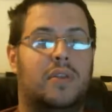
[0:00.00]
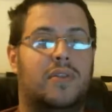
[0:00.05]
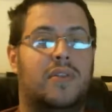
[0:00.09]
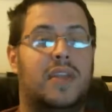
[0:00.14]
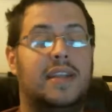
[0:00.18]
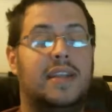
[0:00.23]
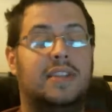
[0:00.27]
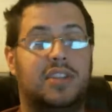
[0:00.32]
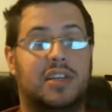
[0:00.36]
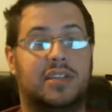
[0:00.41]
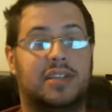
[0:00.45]

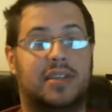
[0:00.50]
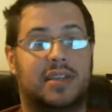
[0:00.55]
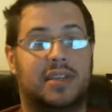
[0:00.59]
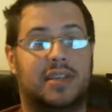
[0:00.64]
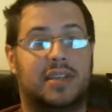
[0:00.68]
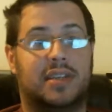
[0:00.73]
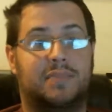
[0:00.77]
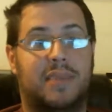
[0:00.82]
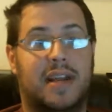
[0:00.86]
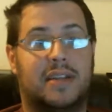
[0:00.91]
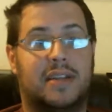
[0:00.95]
They just
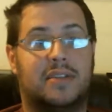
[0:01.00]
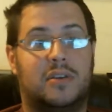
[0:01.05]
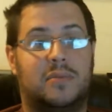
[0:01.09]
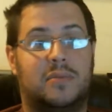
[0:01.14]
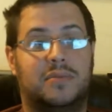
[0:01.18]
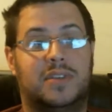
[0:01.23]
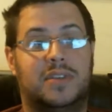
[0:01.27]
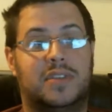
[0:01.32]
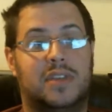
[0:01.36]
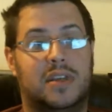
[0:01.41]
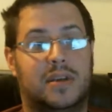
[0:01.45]
expect
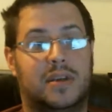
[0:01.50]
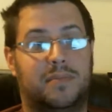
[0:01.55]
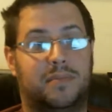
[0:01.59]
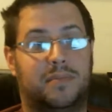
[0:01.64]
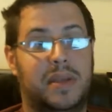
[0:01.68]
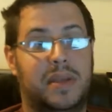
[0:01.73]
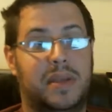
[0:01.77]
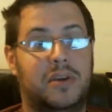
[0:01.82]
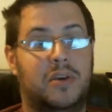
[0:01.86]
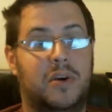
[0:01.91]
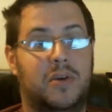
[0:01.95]
him to
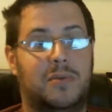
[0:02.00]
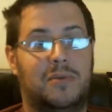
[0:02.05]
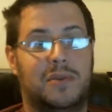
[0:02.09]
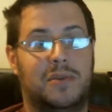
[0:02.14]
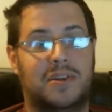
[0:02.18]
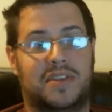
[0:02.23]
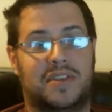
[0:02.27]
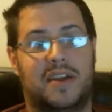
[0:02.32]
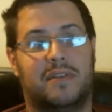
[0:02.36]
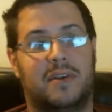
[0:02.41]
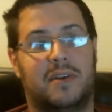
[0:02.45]
be good
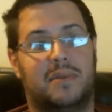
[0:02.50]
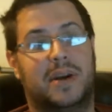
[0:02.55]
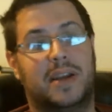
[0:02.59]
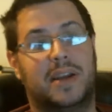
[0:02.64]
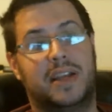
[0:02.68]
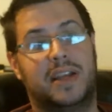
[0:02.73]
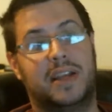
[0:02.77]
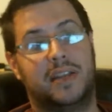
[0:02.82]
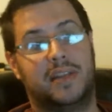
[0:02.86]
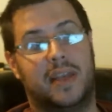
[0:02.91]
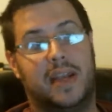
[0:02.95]
with
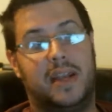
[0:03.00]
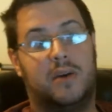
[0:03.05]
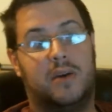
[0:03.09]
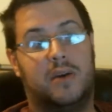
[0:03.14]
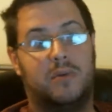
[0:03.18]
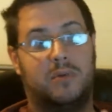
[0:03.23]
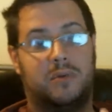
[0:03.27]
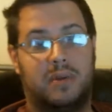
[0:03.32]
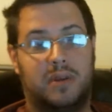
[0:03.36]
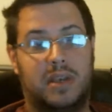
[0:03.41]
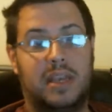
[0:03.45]
everybody, and
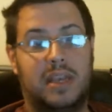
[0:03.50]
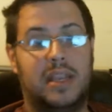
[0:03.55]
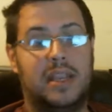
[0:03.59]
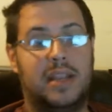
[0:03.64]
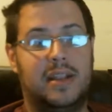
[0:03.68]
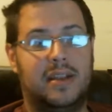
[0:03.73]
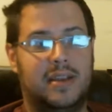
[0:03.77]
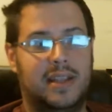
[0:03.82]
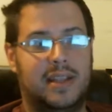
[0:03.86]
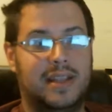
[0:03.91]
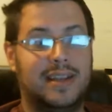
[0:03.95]

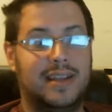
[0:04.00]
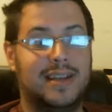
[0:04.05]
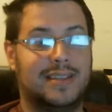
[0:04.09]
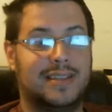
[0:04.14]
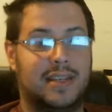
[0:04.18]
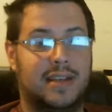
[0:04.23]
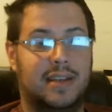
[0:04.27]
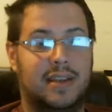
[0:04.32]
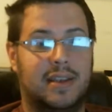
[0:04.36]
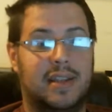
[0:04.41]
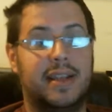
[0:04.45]
he
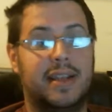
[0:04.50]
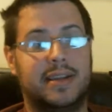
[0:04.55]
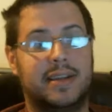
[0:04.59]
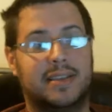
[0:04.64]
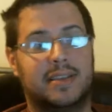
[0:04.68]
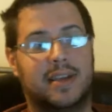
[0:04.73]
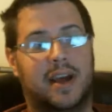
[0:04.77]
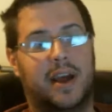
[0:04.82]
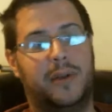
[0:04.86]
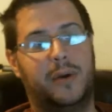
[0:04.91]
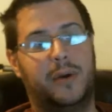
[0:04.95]
doesn't need a
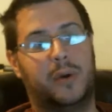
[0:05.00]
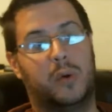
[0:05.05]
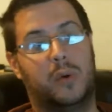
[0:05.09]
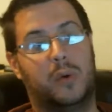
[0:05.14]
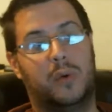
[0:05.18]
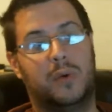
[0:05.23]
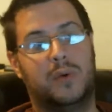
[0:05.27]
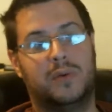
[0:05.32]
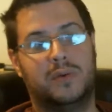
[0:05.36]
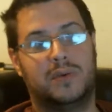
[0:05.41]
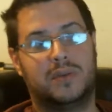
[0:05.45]

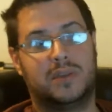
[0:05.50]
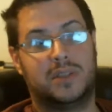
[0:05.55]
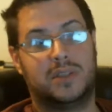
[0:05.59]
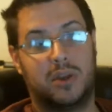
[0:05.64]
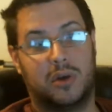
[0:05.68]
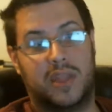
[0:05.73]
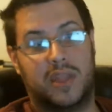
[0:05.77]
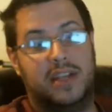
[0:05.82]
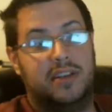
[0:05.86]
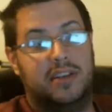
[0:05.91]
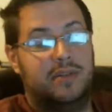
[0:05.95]
title,
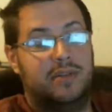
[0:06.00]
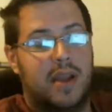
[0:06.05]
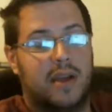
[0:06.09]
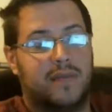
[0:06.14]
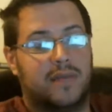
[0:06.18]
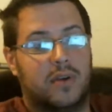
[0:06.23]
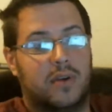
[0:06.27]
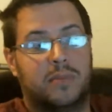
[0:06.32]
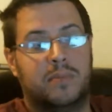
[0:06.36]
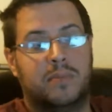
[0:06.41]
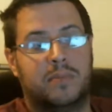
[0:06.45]
so they
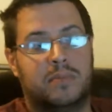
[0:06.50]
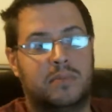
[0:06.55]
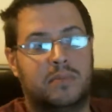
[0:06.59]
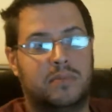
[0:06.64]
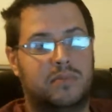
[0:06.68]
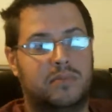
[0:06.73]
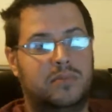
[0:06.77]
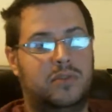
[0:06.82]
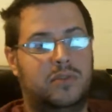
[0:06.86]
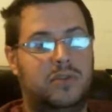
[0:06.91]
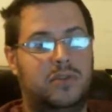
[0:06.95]
never
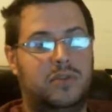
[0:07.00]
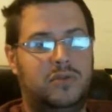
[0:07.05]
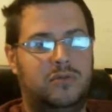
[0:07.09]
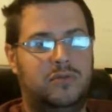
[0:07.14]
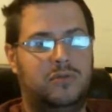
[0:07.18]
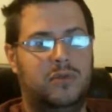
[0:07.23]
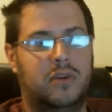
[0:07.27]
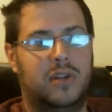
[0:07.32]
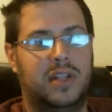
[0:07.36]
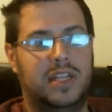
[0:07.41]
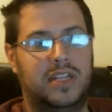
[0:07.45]

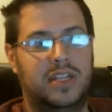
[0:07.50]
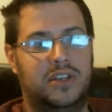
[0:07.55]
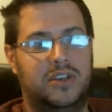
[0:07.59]
really